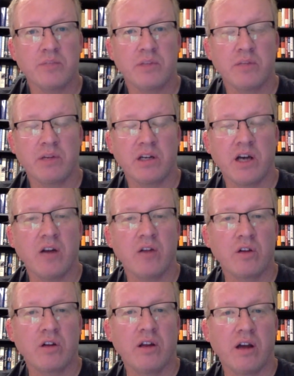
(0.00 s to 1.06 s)
but the McDonnell
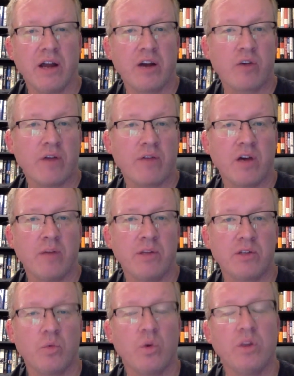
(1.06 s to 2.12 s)
uh, aircraft company
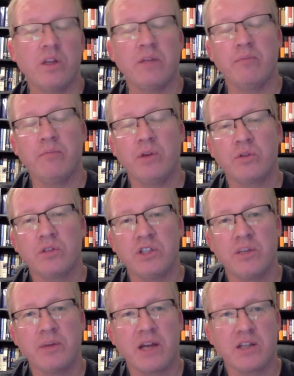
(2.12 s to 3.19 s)
is the one that built the
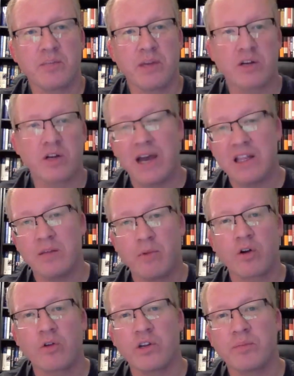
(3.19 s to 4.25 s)
Gemini spacecraft and the
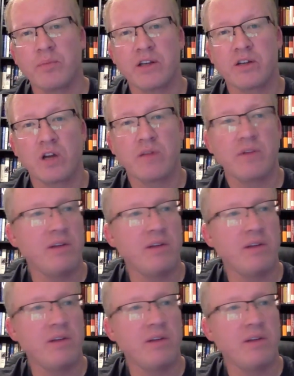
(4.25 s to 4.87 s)
Mercury spacecraft.